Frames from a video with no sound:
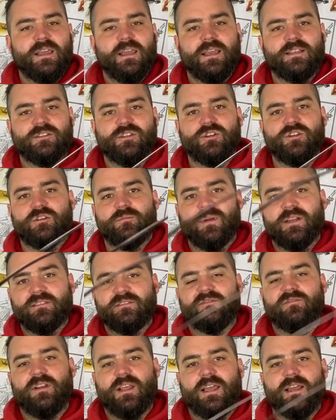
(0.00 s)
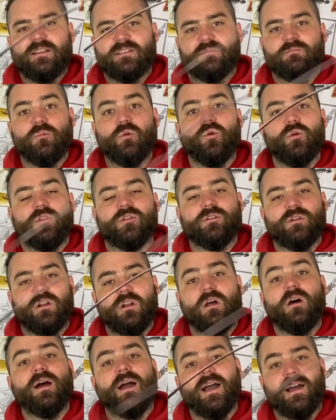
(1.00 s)
It's a good amount of flex, more than a
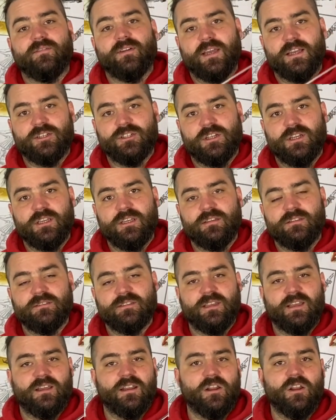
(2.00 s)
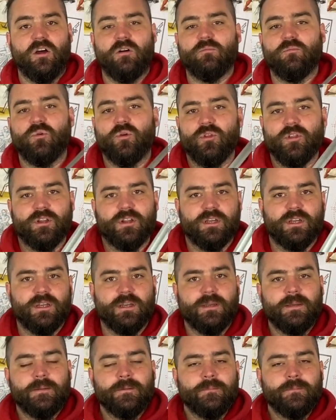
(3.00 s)
lot have actually. Say a lot more than a